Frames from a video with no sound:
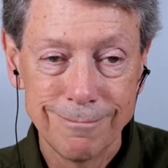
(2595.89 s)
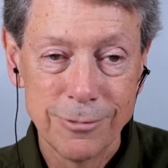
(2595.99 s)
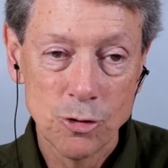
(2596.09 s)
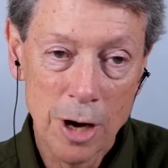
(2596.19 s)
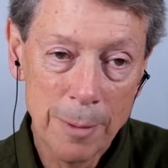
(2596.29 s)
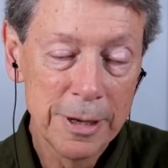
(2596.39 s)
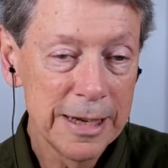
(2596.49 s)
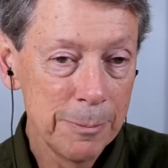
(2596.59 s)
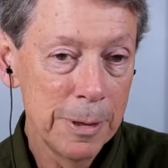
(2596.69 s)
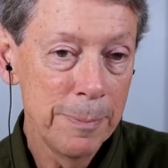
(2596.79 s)
trauma
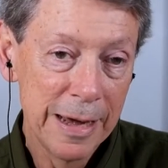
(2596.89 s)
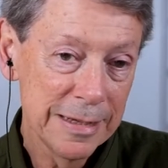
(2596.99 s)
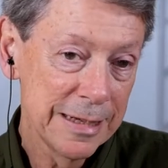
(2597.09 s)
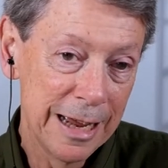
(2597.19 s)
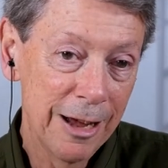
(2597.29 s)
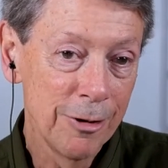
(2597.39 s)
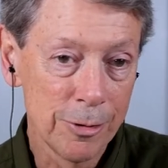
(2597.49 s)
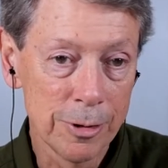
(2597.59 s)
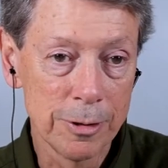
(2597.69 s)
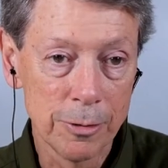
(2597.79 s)
can be passed down
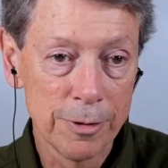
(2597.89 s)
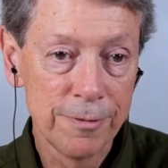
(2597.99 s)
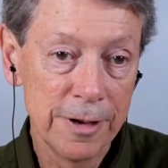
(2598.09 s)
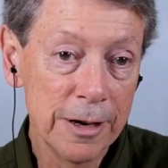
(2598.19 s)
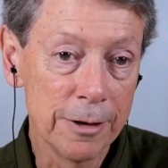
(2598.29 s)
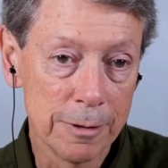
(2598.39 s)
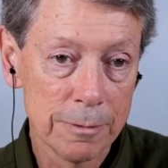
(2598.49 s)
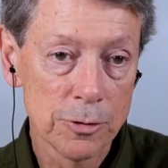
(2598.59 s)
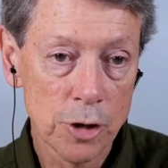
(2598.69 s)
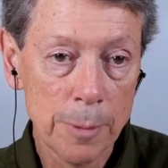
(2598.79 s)
or, or fear
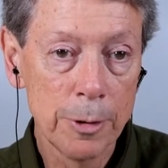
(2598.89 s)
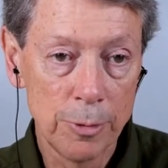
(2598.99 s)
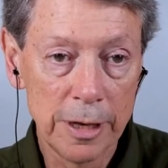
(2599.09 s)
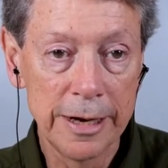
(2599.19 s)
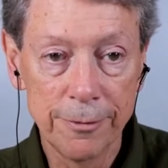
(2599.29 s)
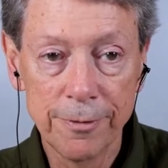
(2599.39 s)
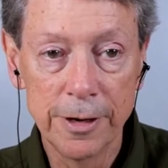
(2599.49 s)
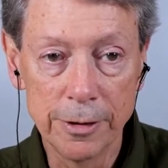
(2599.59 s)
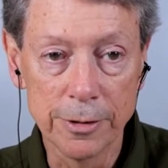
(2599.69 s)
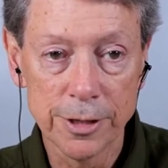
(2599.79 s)
trauma related
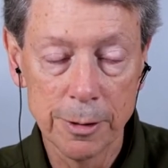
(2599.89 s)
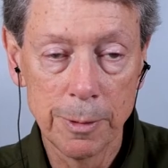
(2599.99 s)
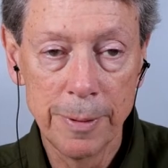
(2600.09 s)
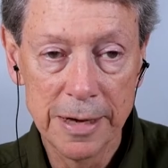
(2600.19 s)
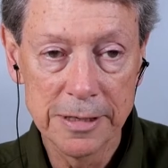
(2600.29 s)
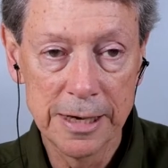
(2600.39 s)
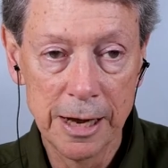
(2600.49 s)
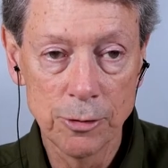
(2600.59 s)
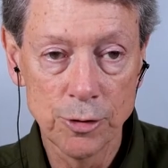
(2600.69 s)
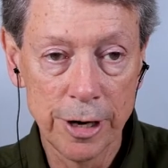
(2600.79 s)
fears can be passed
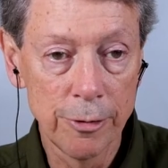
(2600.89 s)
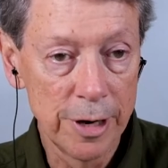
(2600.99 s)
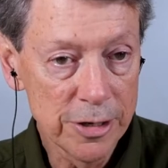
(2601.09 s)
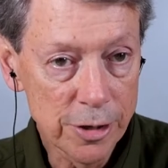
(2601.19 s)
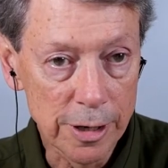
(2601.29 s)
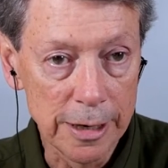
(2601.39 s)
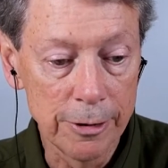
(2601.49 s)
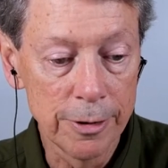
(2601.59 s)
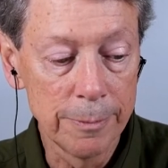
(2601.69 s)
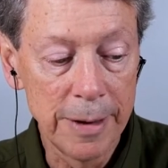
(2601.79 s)
down generationally.
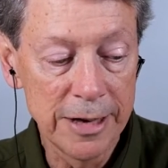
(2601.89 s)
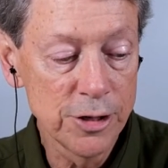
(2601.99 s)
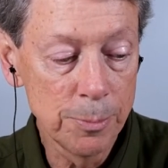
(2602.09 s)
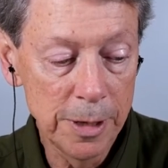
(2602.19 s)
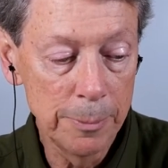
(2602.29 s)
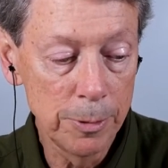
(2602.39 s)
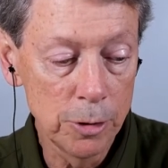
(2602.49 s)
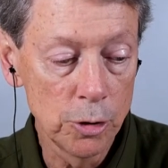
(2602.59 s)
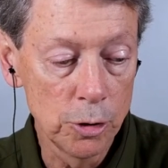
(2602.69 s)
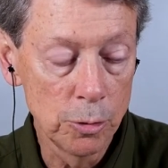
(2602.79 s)
Or imagine people
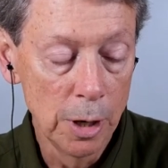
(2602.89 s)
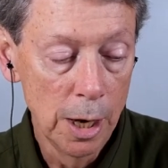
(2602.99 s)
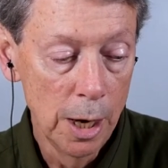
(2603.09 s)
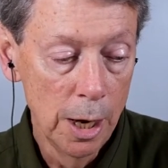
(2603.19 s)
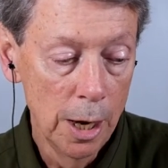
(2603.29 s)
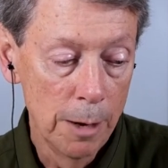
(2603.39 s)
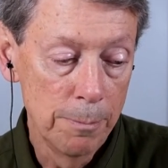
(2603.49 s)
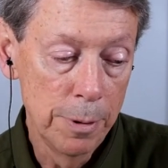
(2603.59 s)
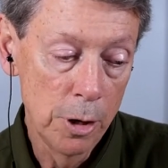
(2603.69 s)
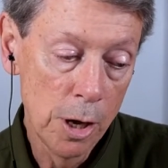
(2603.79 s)
who
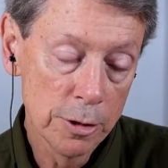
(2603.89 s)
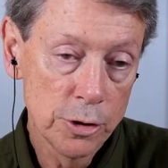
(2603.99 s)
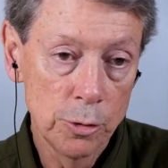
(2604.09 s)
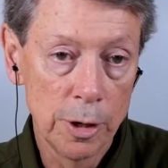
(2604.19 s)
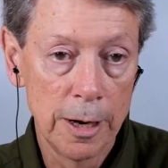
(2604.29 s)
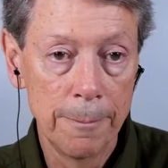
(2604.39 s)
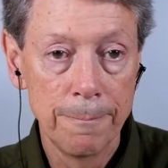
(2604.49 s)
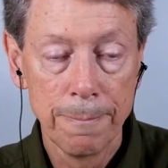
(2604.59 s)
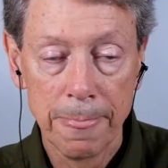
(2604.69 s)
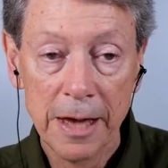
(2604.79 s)
belong to a
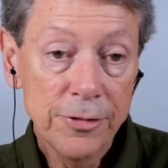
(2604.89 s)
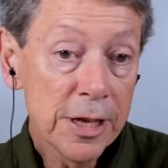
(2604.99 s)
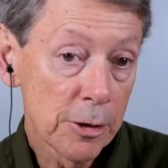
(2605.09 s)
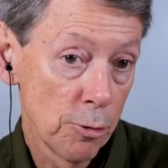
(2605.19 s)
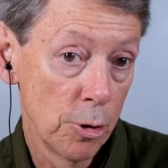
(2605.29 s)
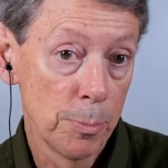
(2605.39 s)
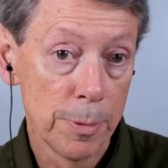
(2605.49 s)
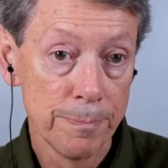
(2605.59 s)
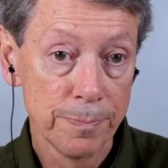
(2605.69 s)
ethnic group